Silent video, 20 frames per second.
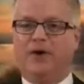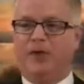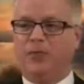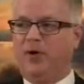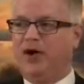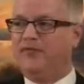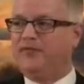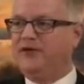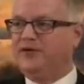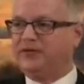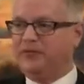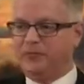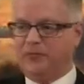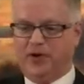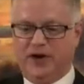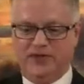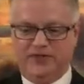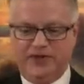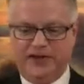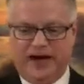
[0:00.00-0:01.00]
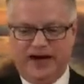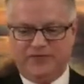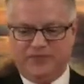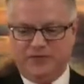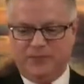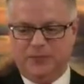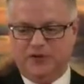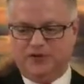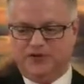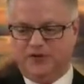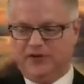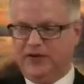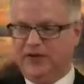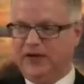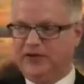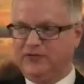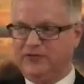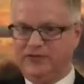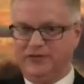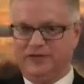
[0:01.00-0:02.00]
My wife thinks I'm crazy. I have too much of a
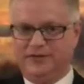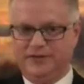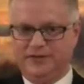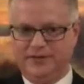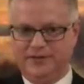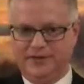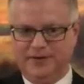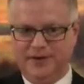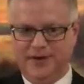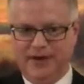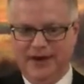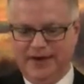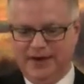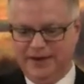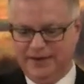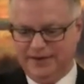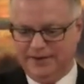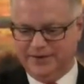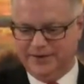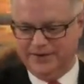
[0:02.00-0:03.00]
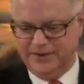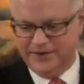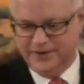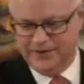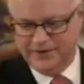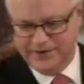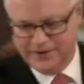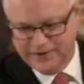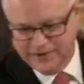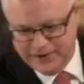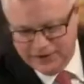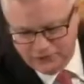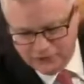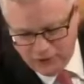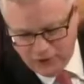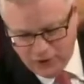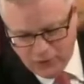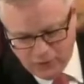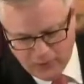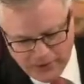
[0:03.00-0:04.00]
collection. And if
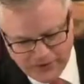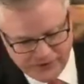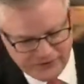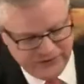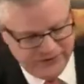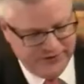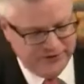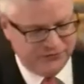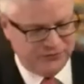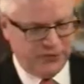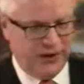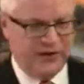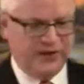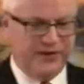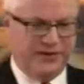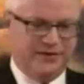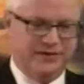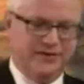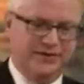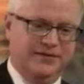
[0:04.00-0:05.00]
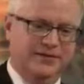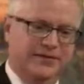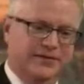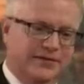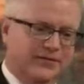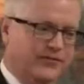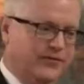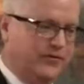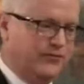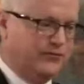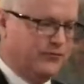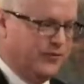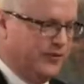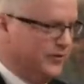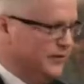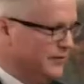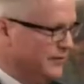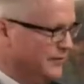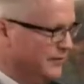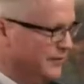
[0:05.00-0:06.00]
you all want to see this relic, feel
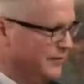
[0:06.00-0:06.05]
free.